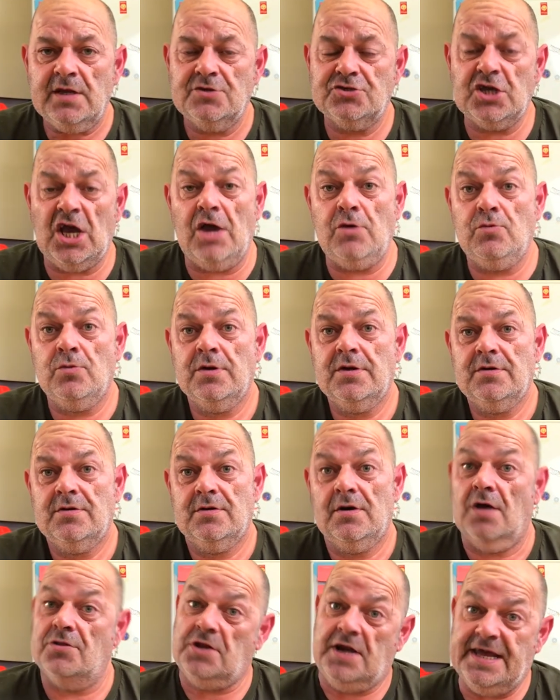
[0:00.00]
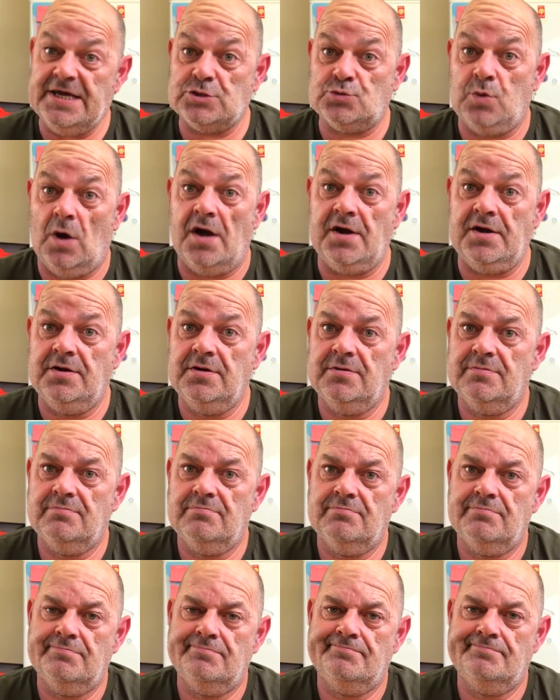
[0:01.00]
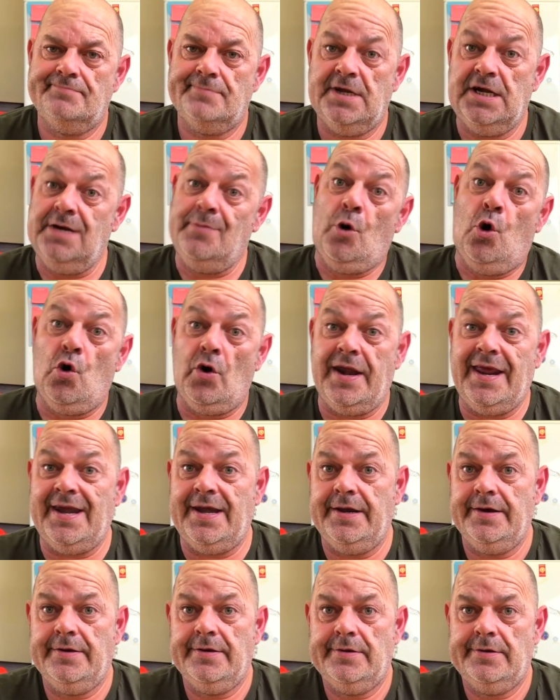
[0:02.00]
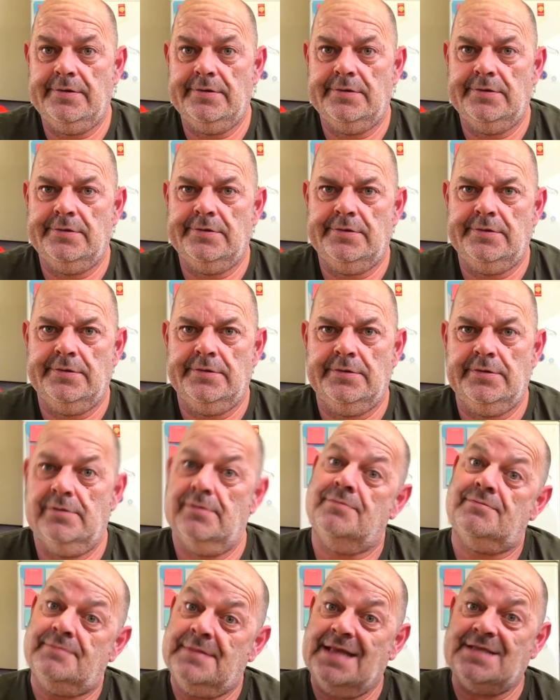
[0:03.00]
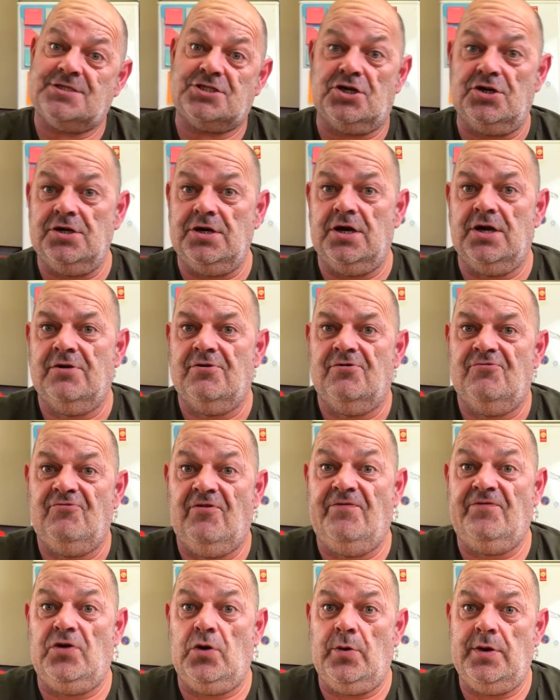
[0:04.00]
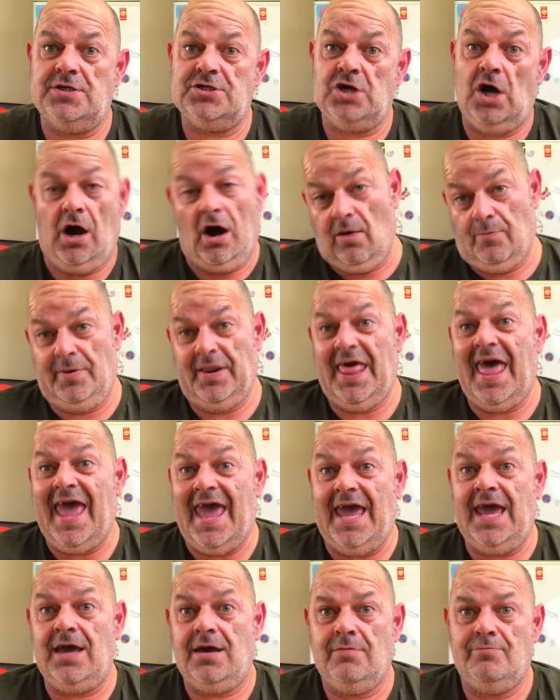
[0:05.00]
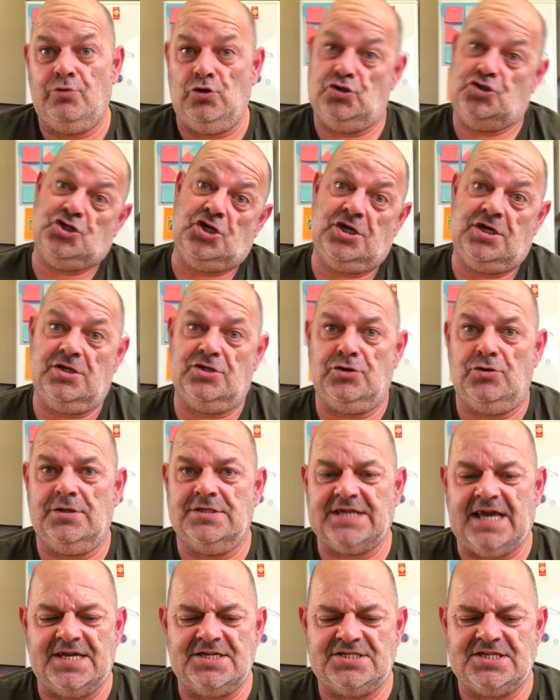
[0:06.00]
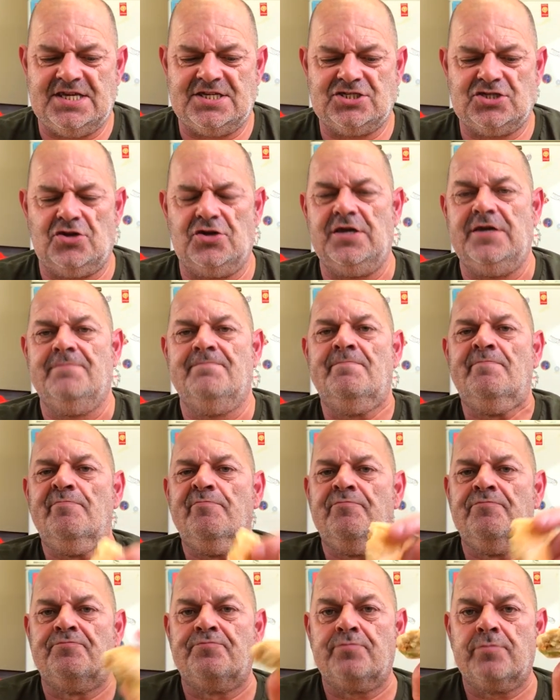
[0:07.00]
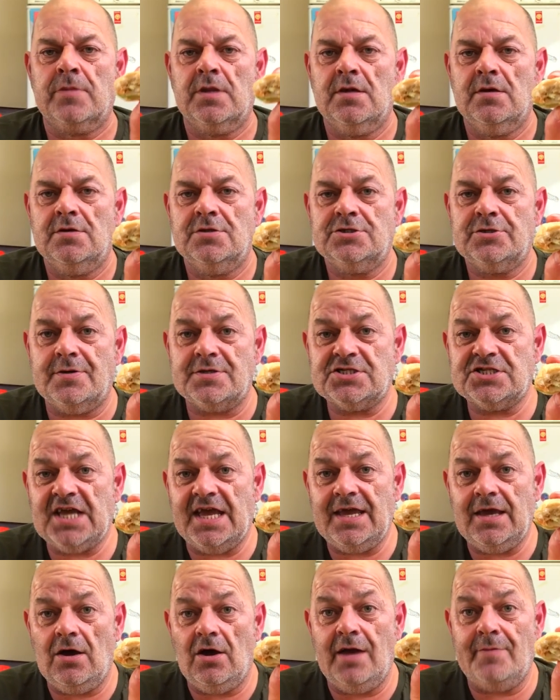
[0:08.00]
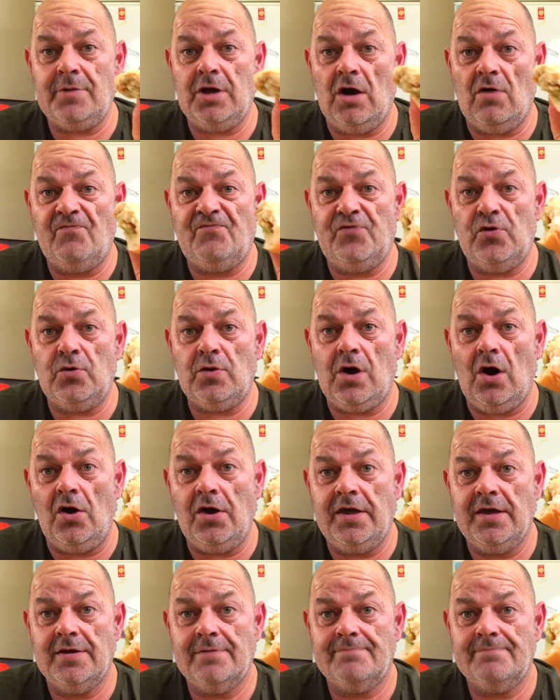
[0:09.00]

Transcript: So, on the next one in the morning, Nat's going to review it. I'll be there, but she can do the taste test on it. So, I say, I'm the old food guy.